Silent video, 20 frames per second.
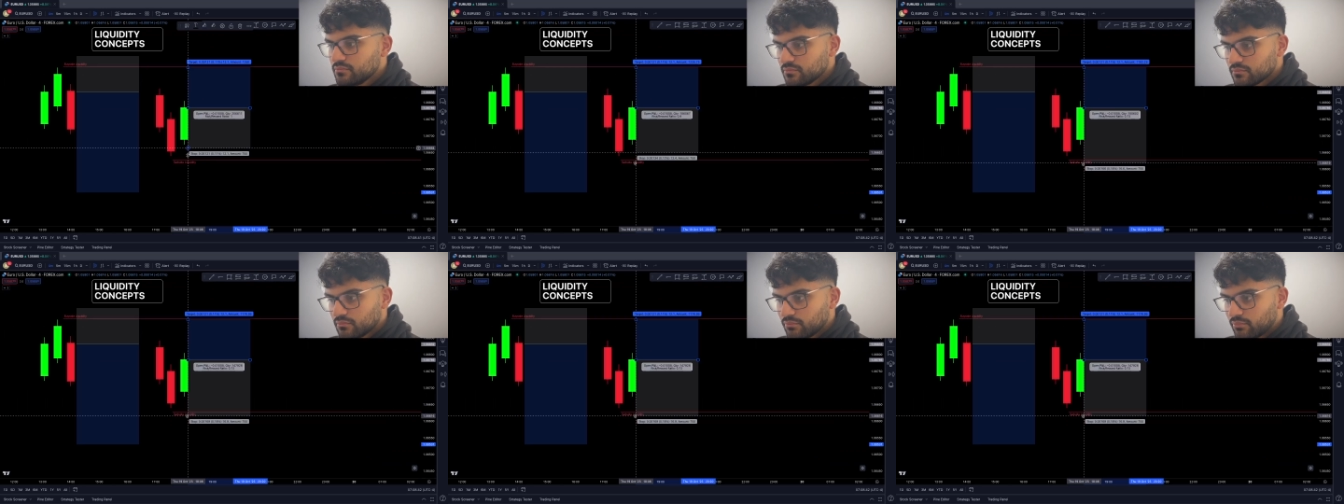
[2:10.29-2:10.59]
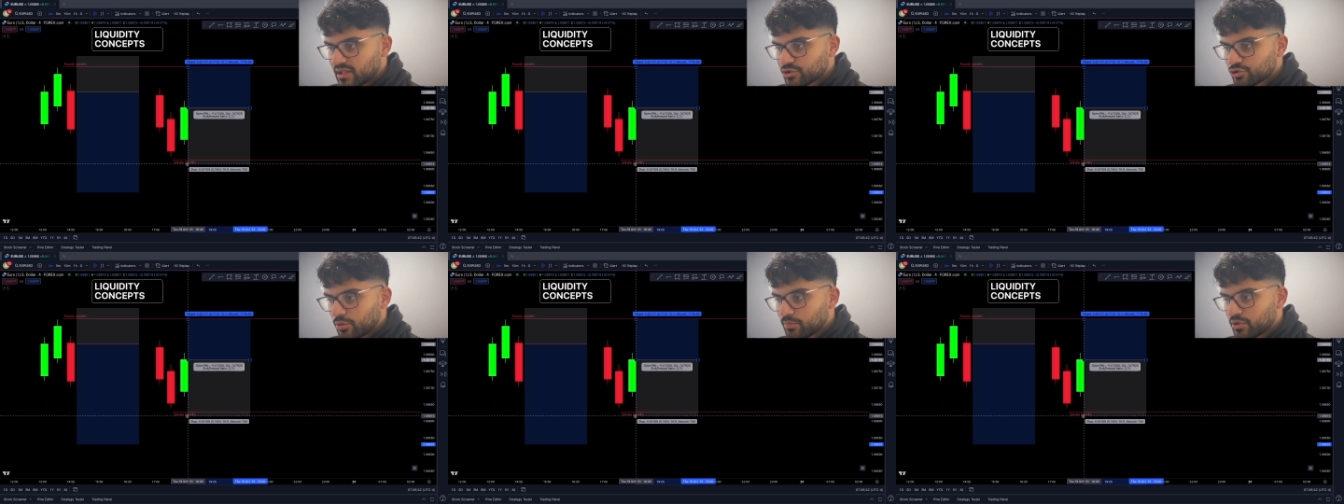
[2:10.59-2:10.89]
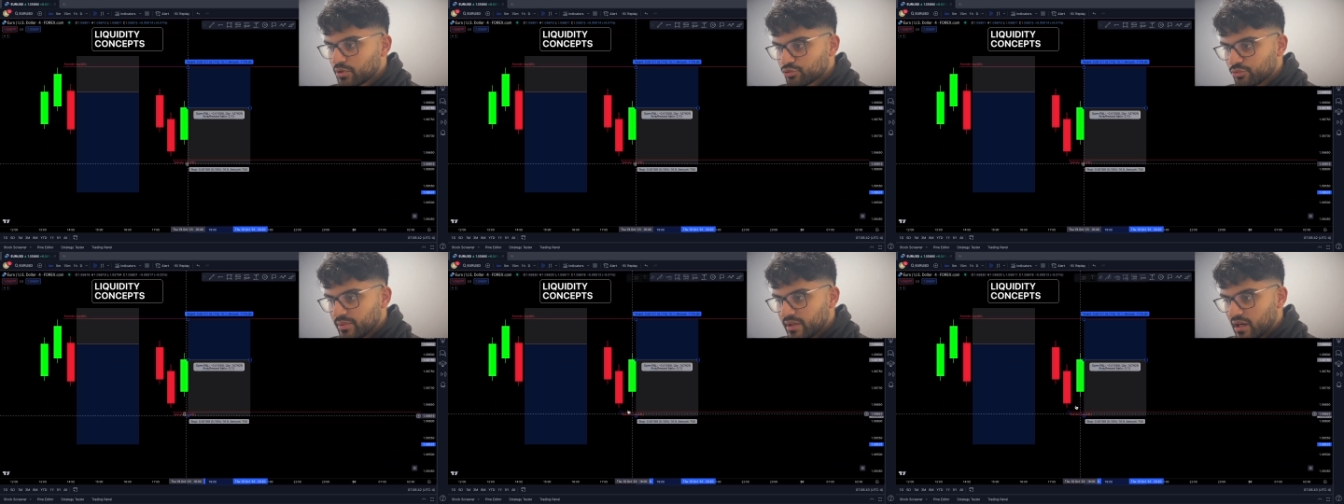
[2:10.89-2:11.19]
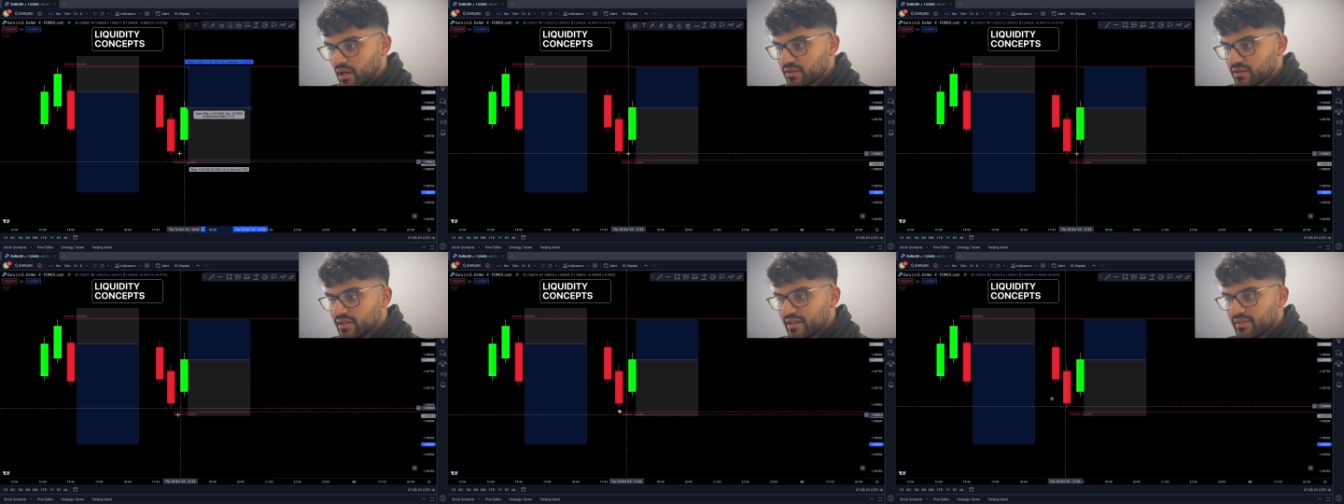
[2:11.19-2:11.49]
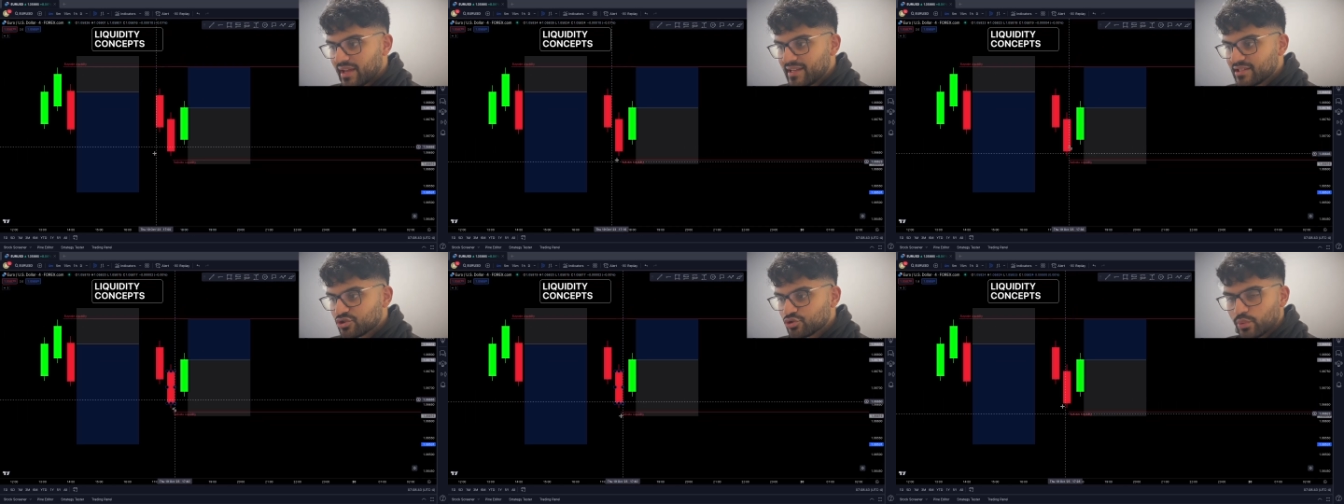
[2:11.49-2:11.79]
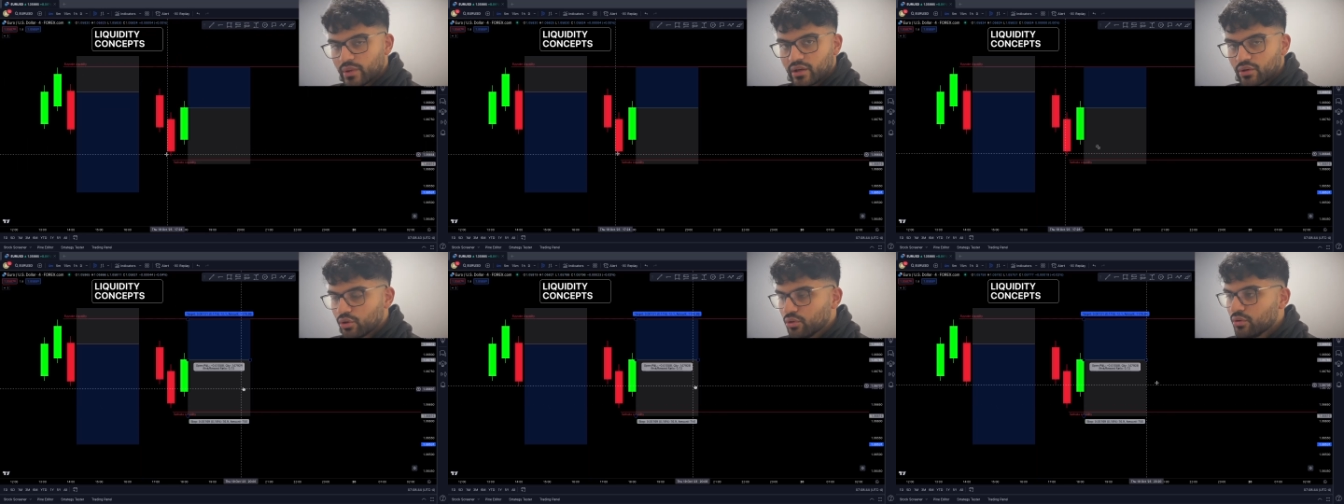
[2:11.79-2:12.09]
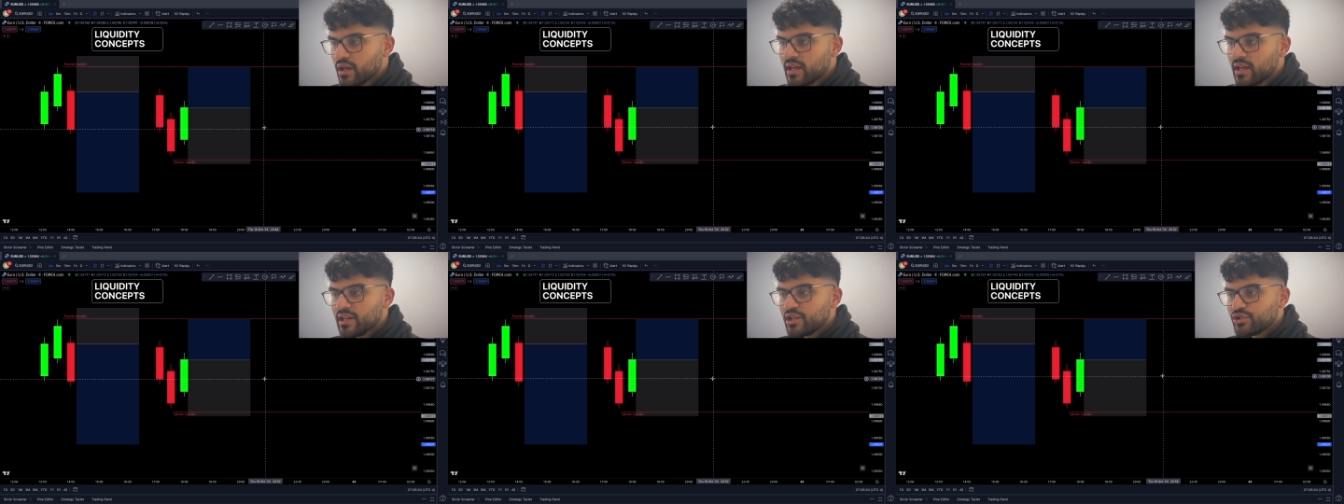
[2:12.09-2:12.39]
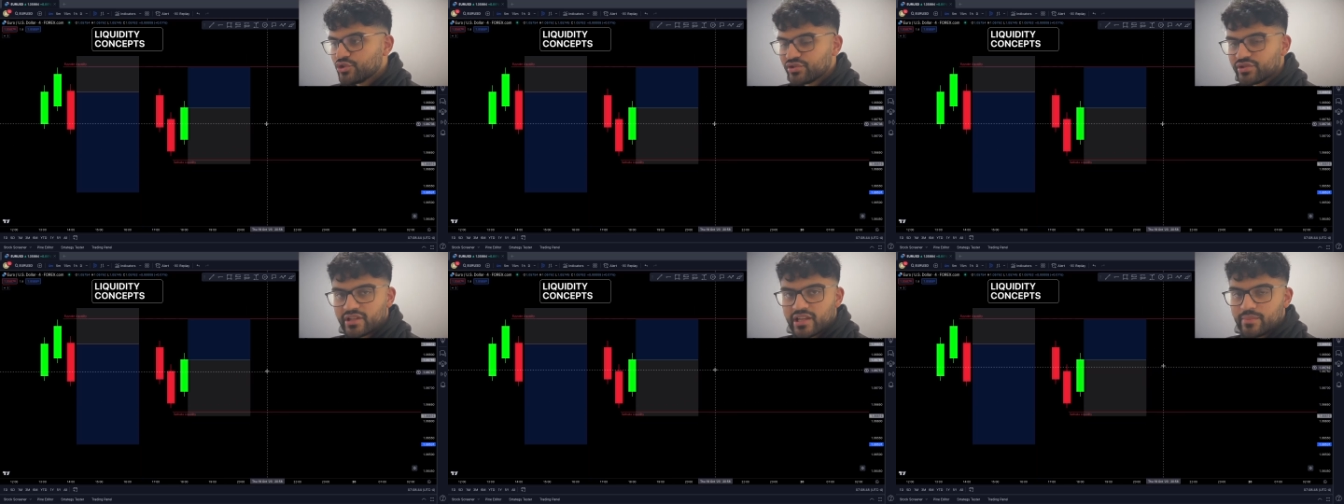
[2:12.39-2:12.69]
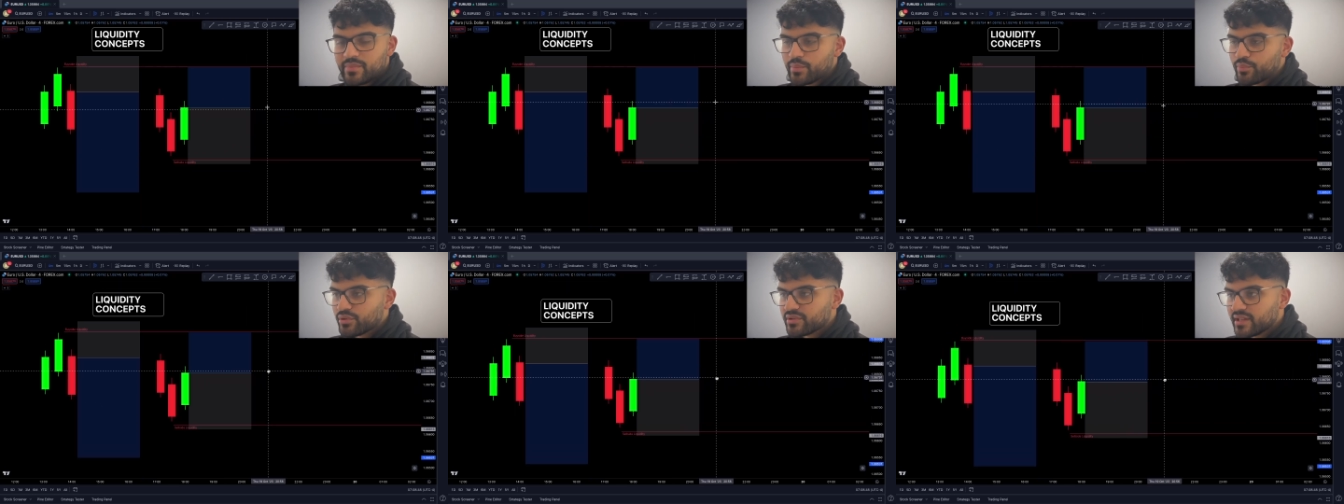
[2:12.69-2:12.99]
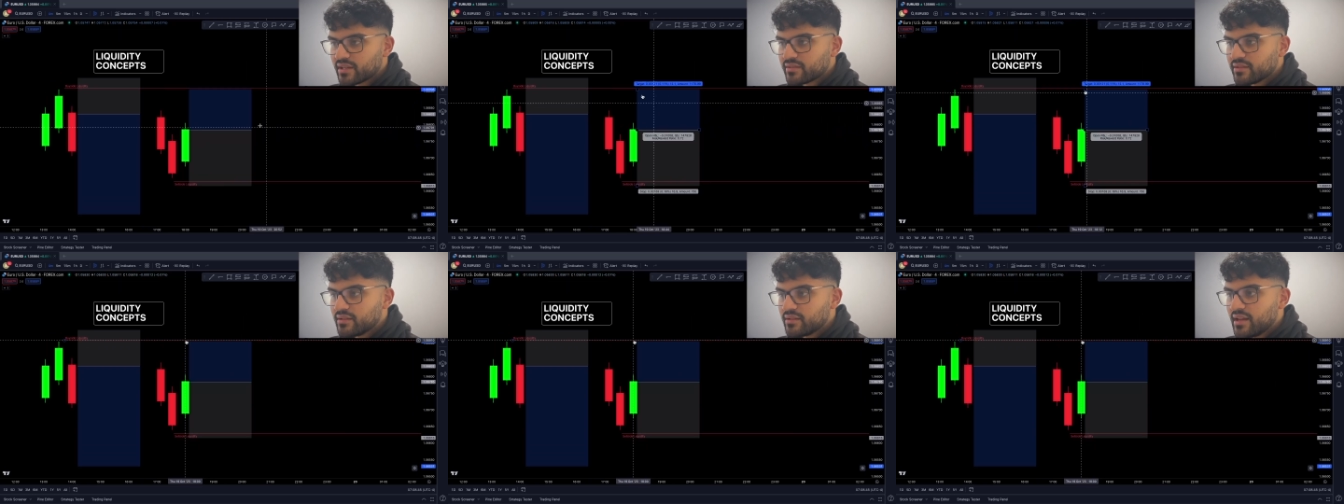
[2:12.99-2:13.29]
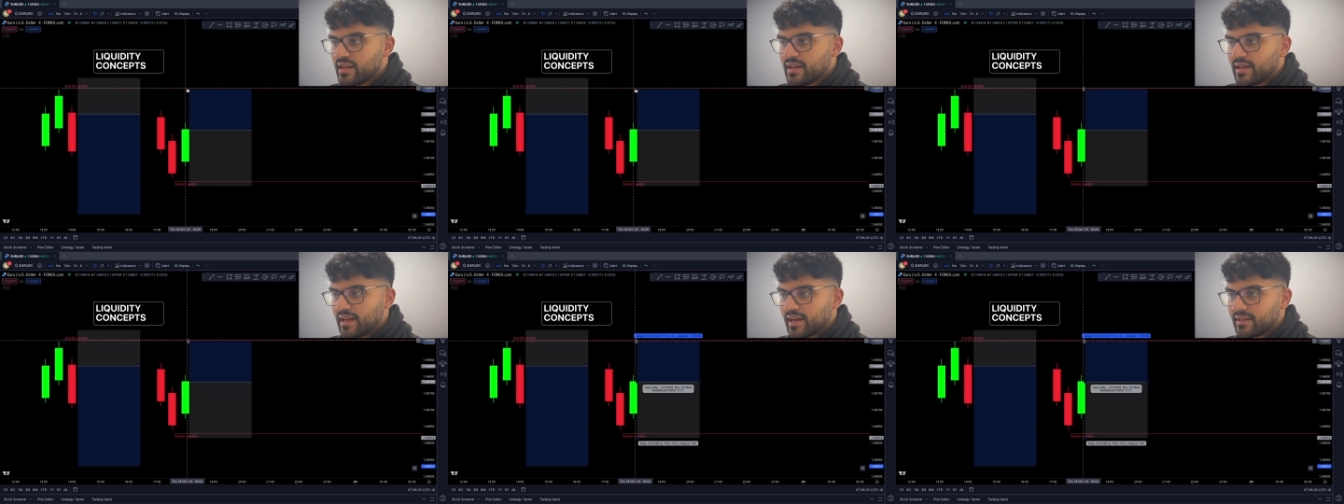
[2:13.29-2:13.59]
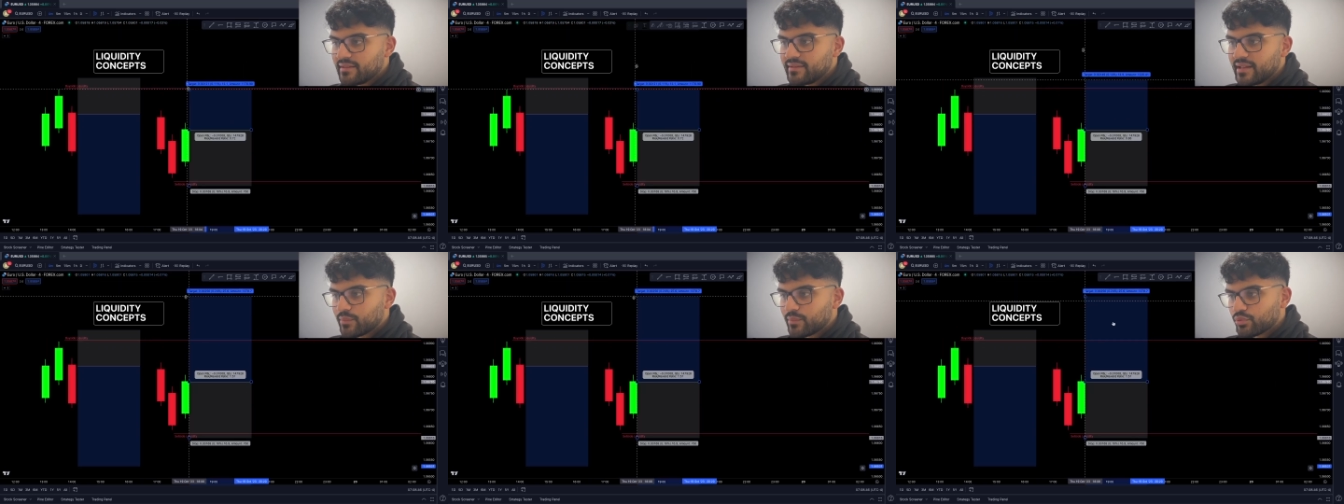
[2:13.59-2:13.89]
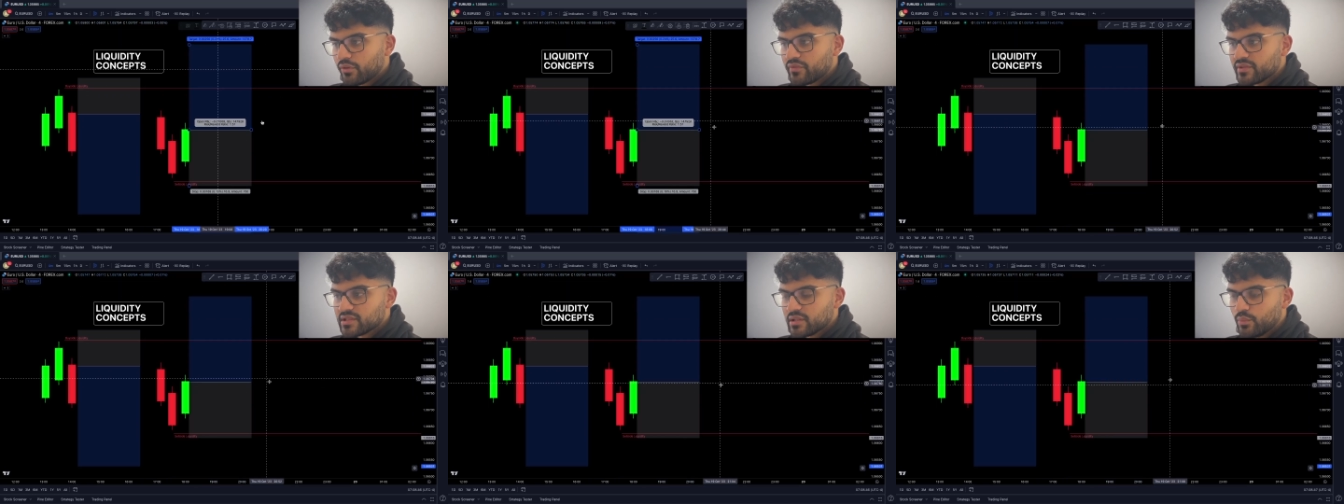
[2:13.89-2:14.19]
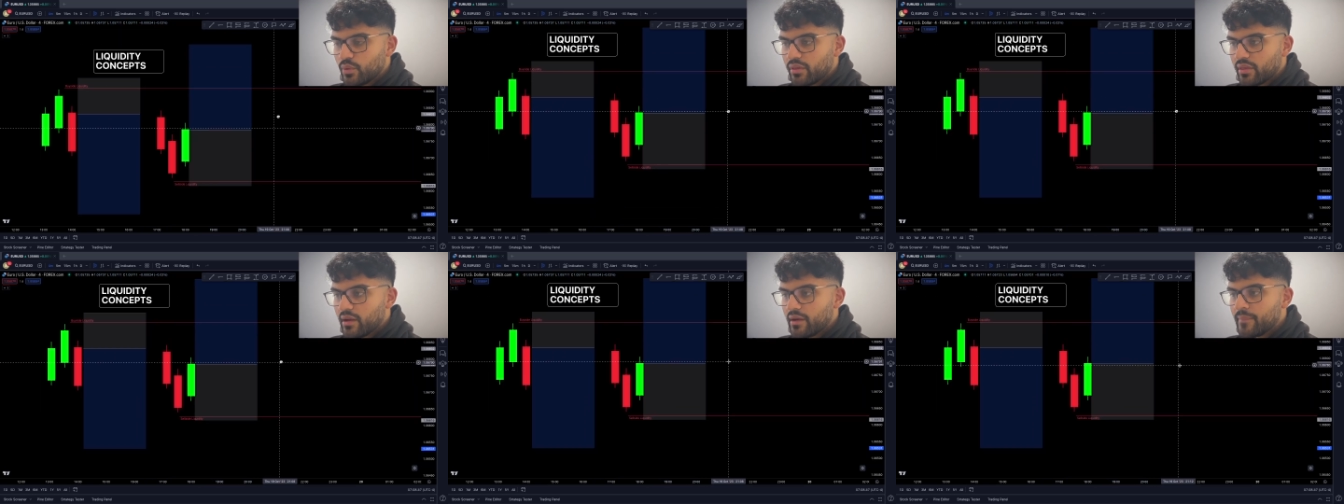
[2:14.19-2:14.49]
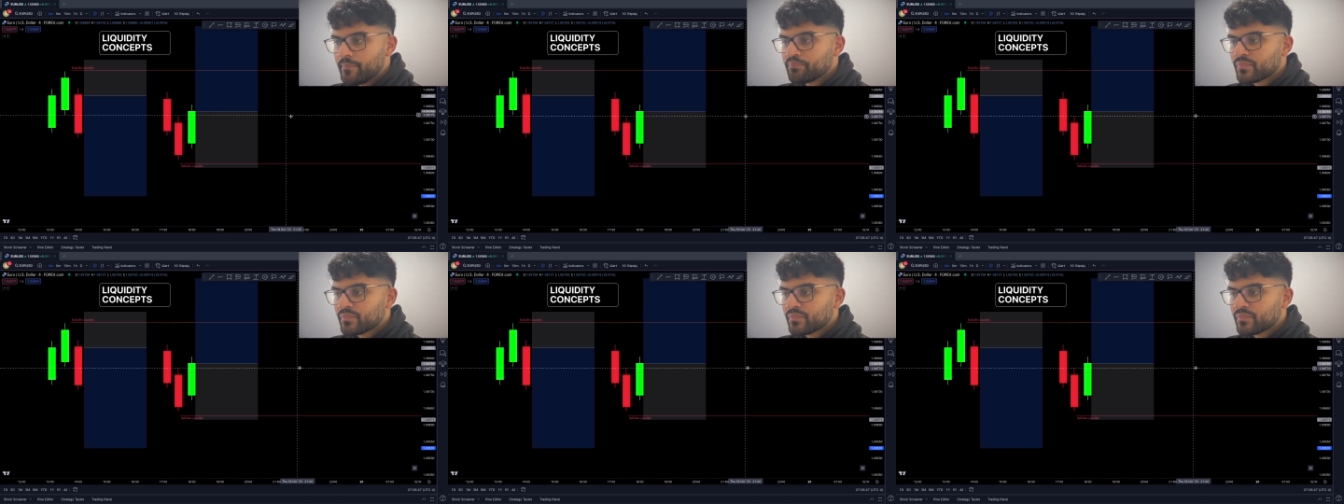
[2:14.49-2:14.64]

my stop loss will be underneath a swing low just to keep it protected and take profit somewhere there.